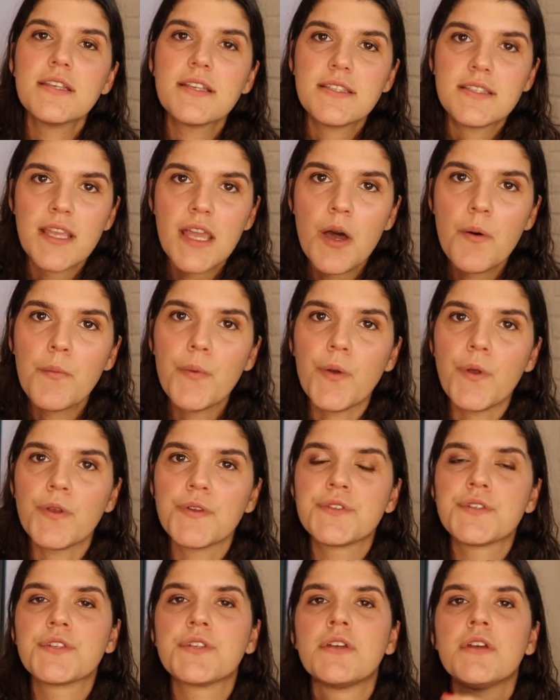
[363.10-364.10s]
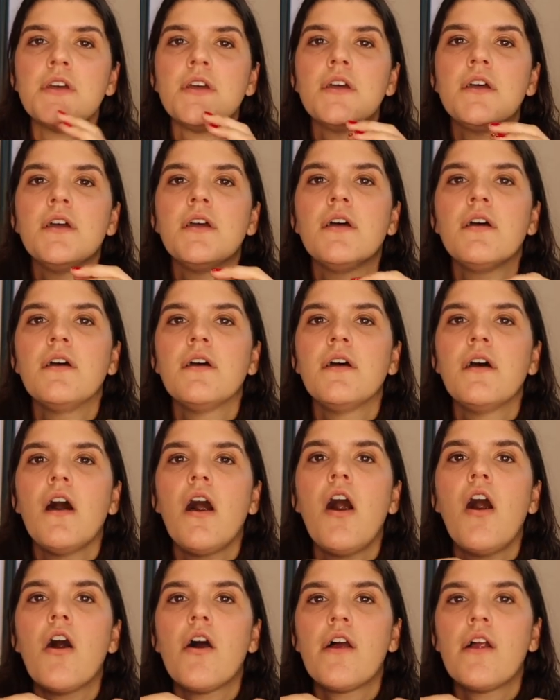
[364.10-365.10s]
examples
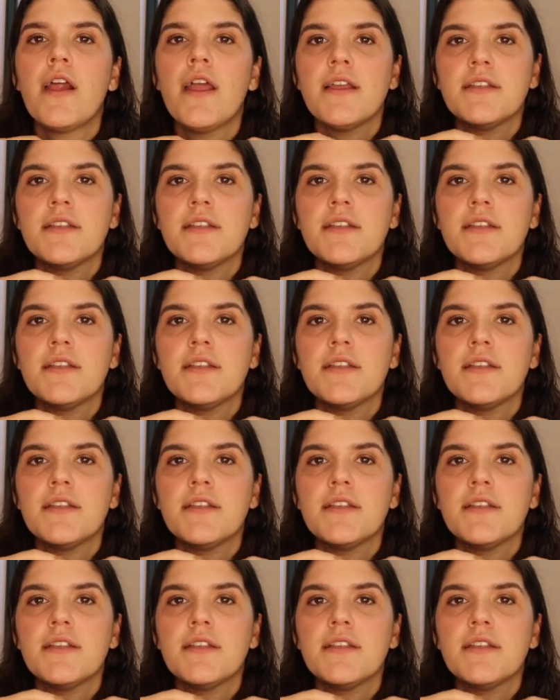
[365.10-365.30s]
are